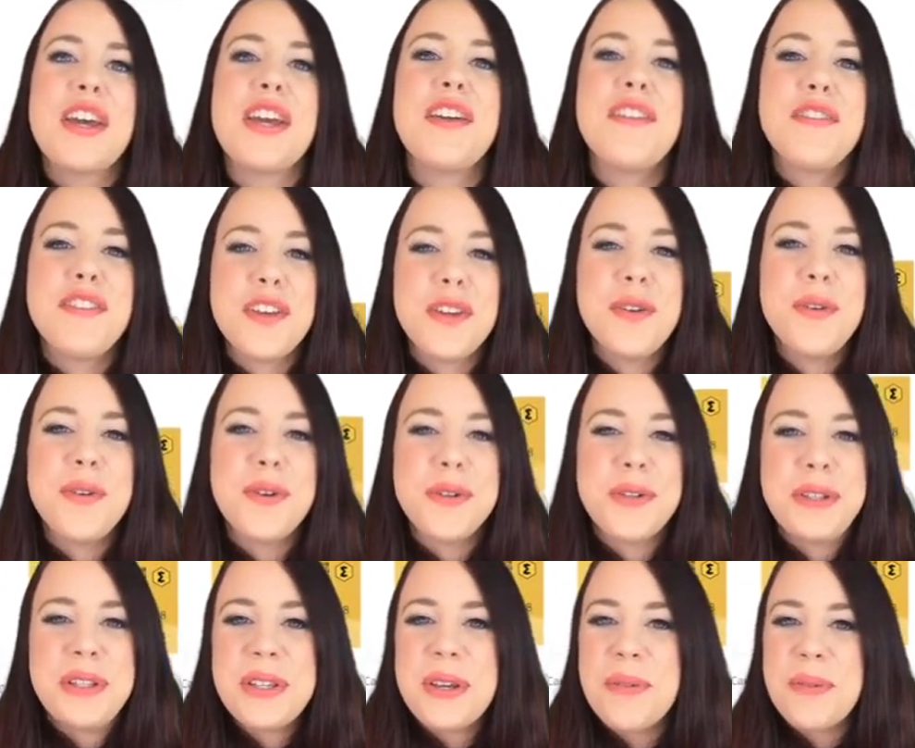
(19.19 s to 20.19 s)
If you
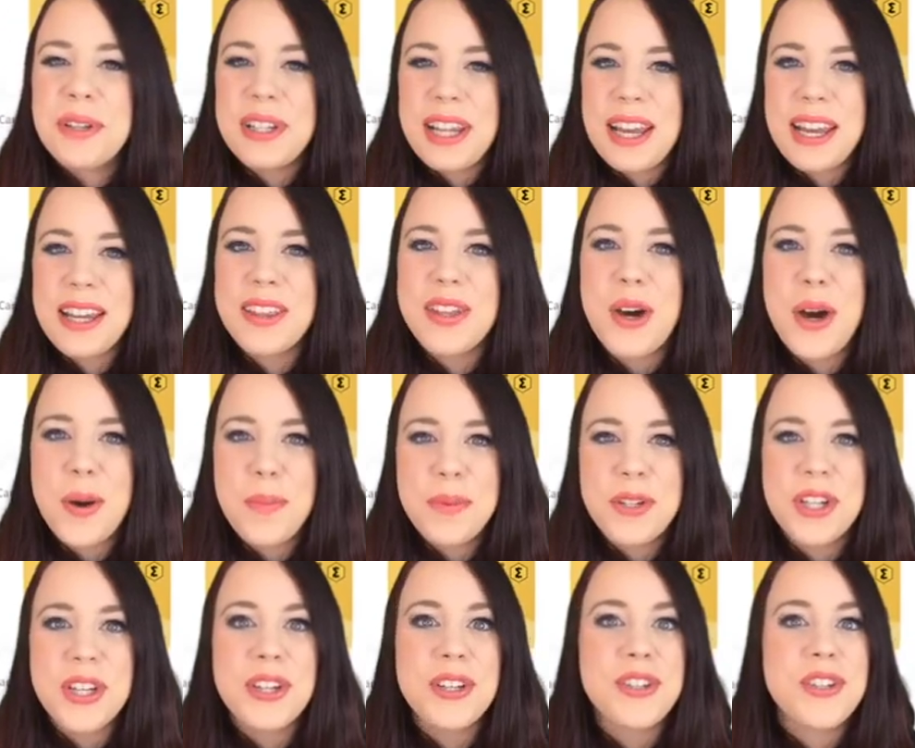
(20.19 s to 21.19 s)
also would like the
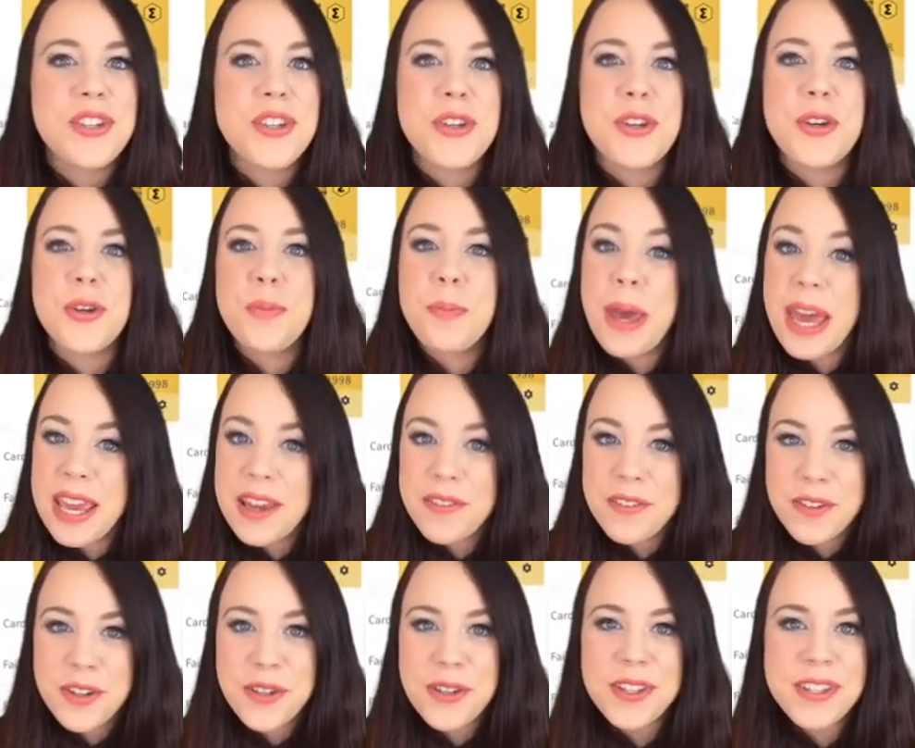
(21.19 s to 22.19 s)
option to pay
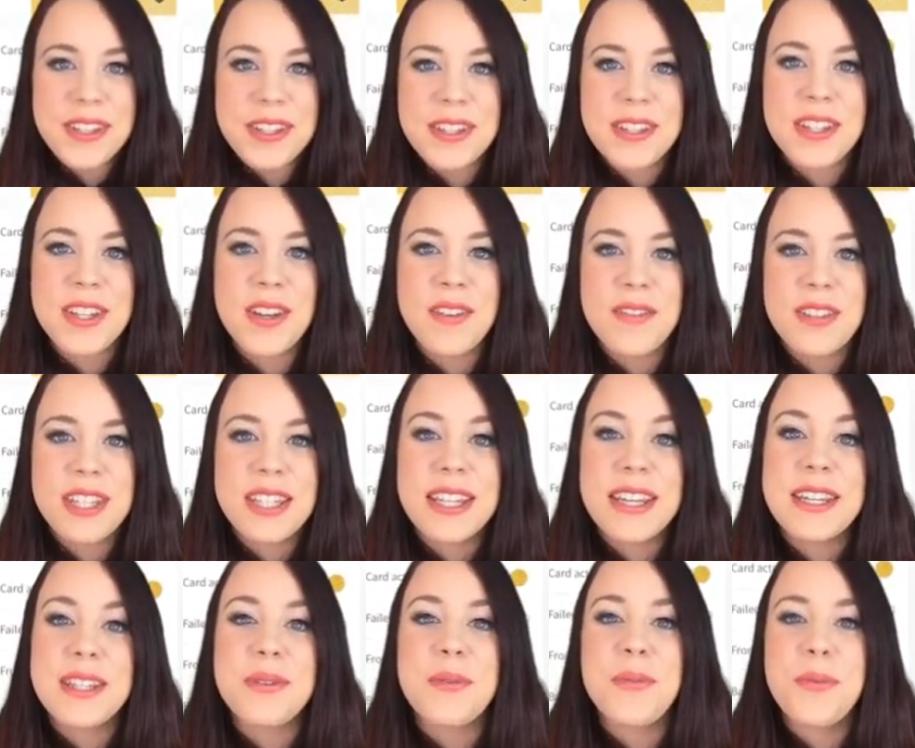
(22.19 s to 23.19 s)
for goods and
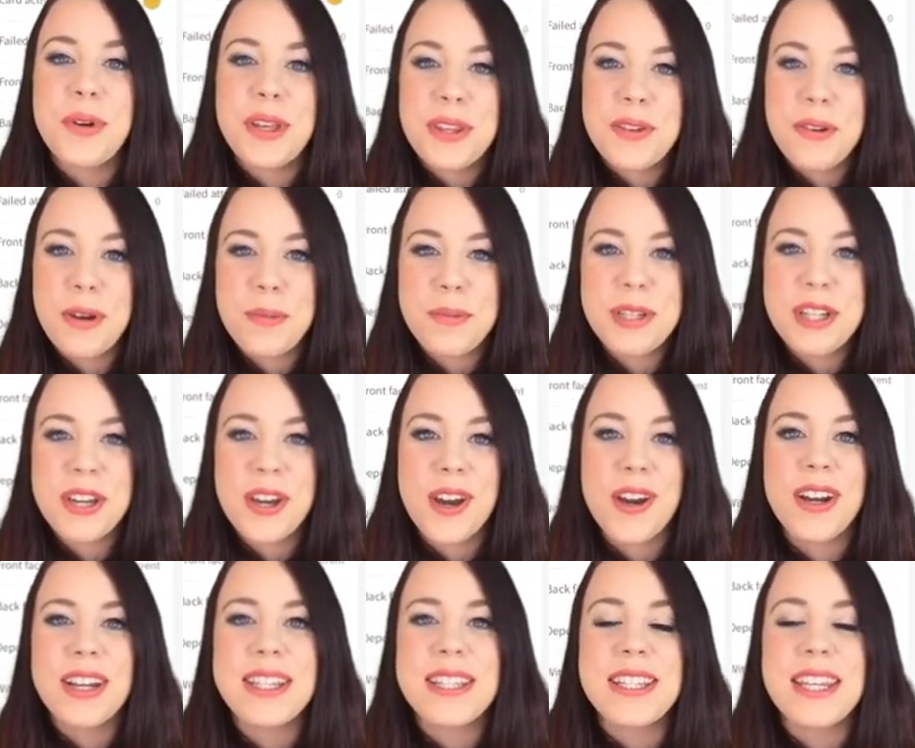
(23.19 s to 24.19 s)
services with
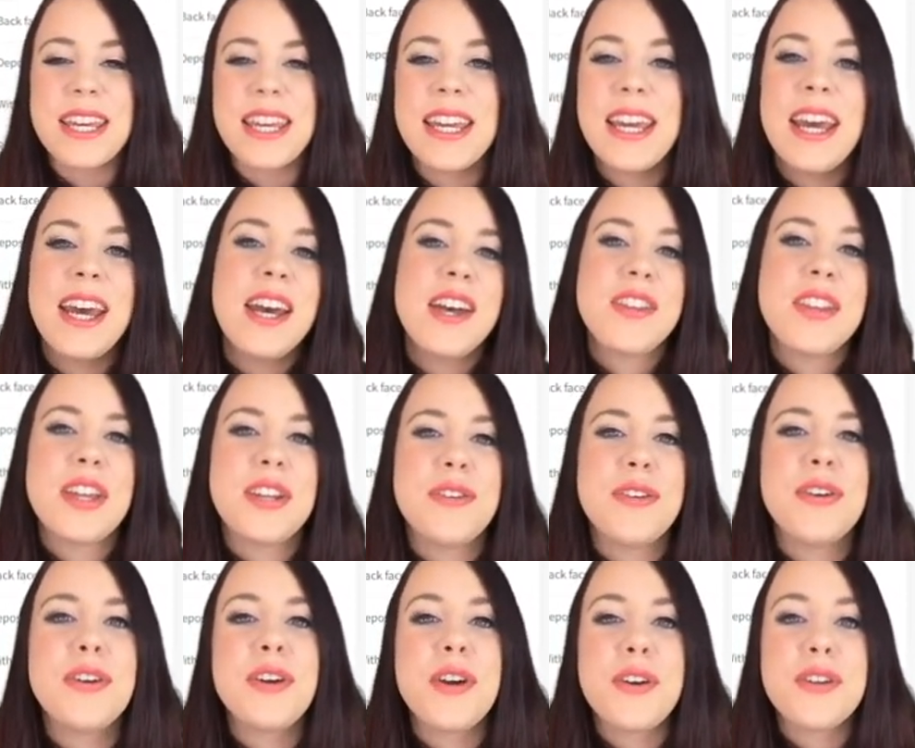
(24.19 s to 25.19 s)
cryptocurrency, then
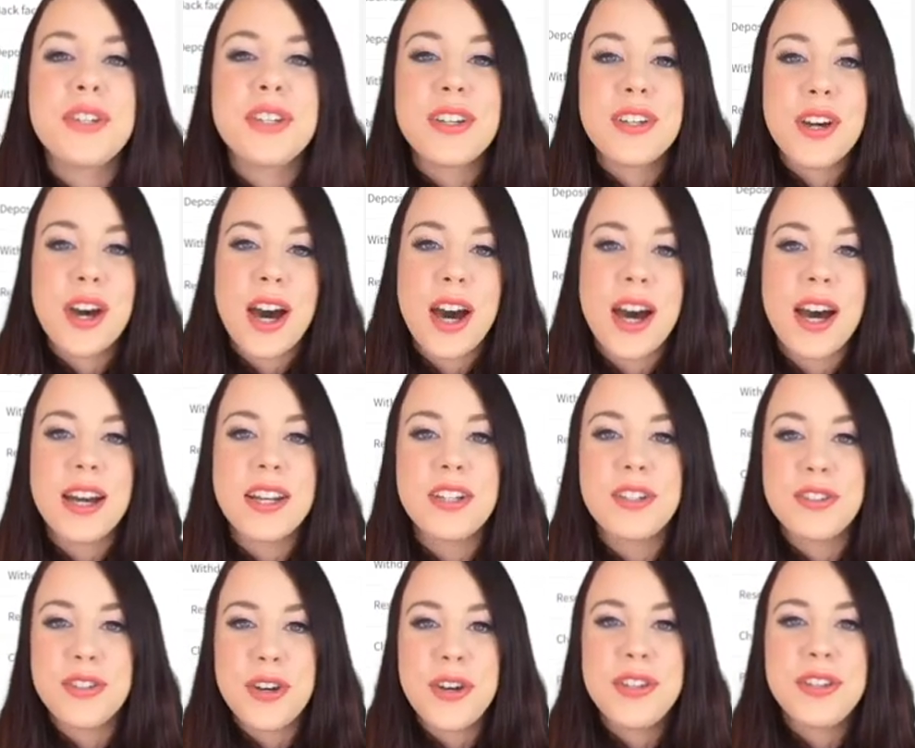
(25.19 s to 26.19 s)
you can go to
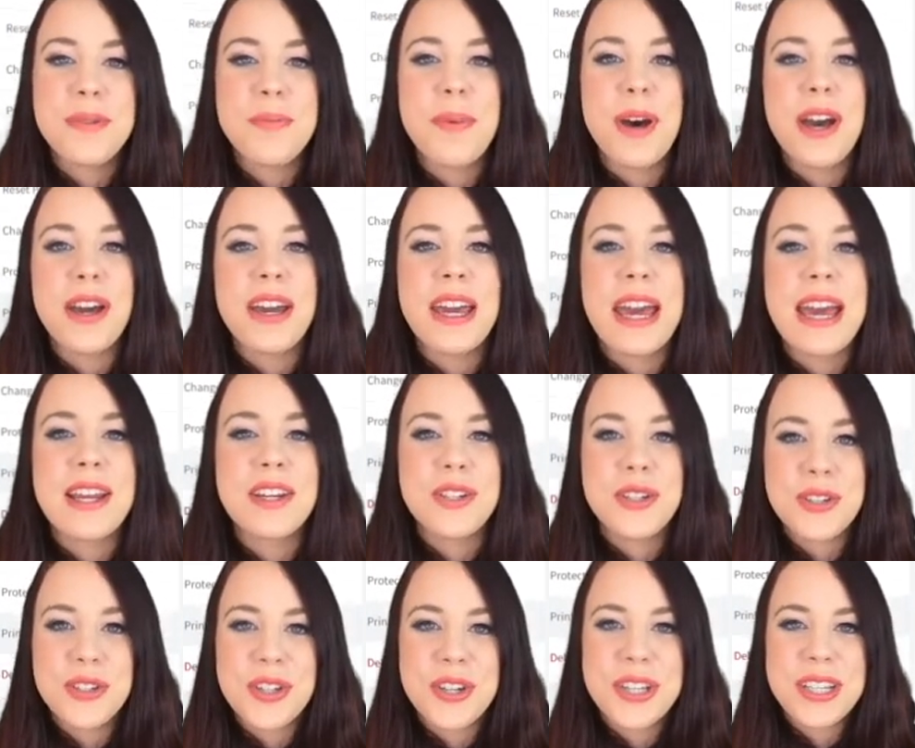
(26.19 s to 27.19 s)
card dot smart
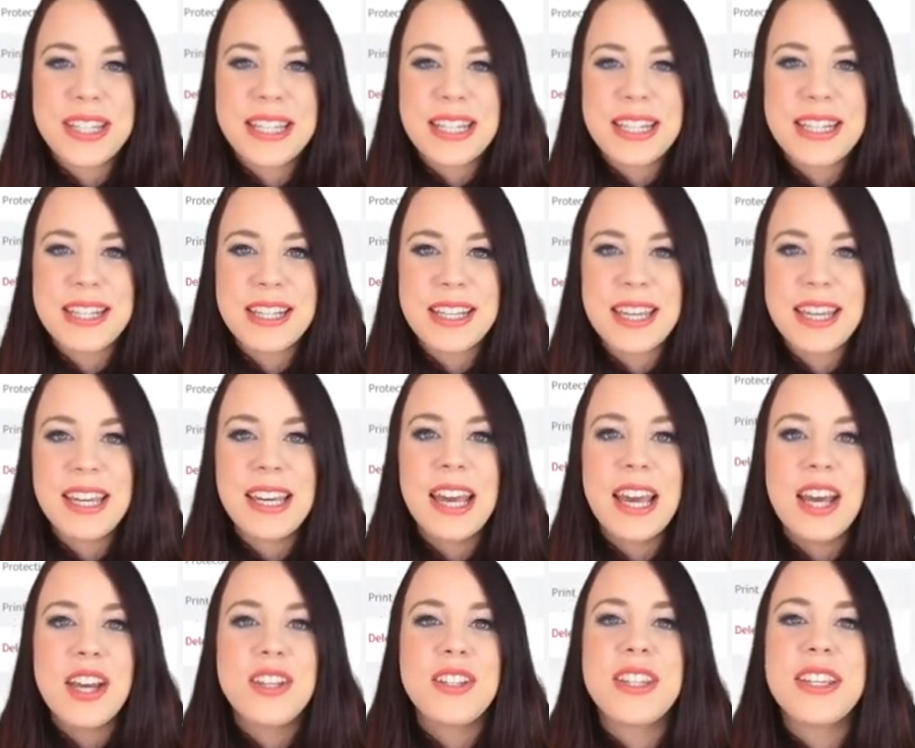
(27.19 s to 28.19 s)
cash dot c
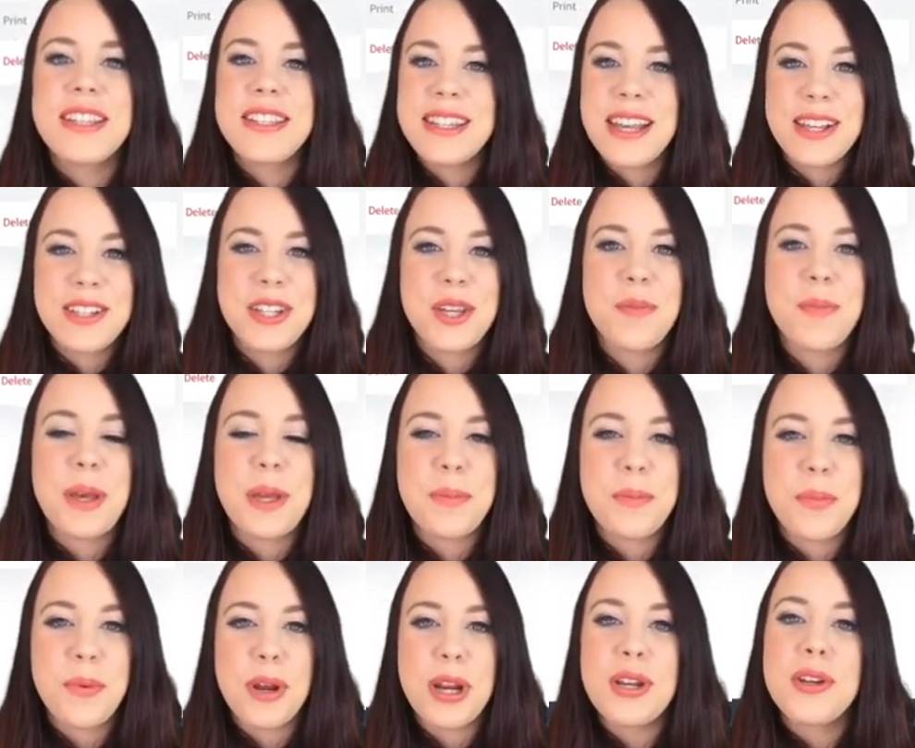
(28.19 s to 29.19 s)
c to set up
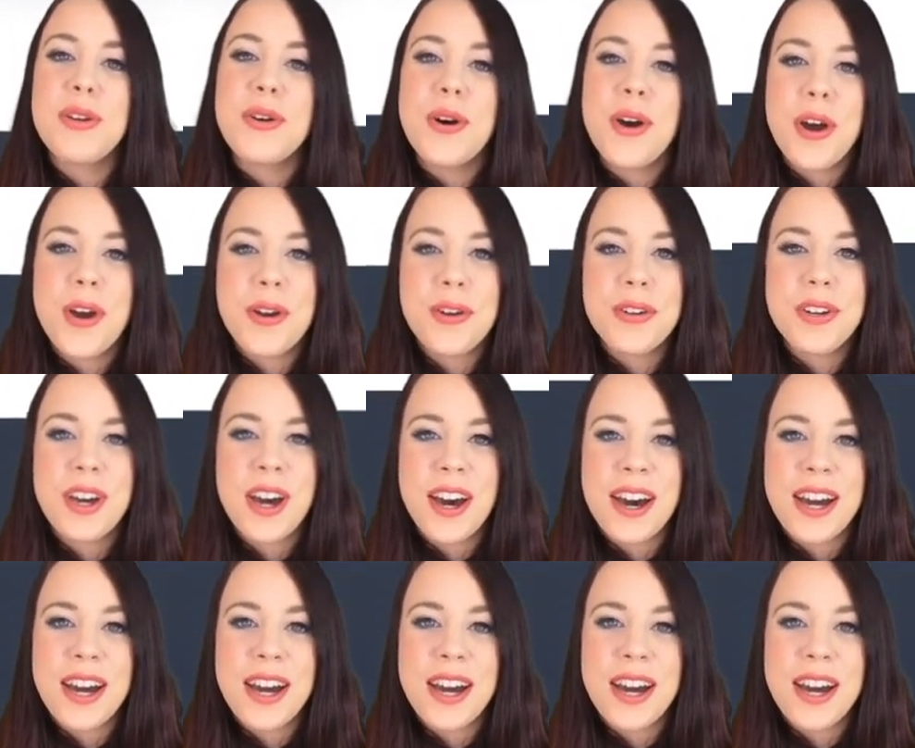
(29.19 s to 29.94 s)
and print your own